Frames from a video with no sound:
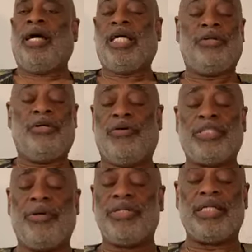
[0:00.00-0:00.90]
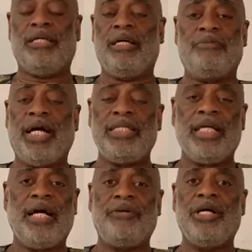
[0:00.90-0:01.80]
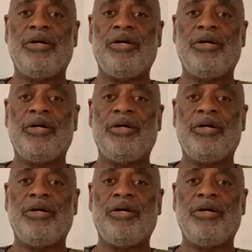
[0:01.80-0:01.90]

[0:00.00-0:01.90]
Either you're experiencing love right now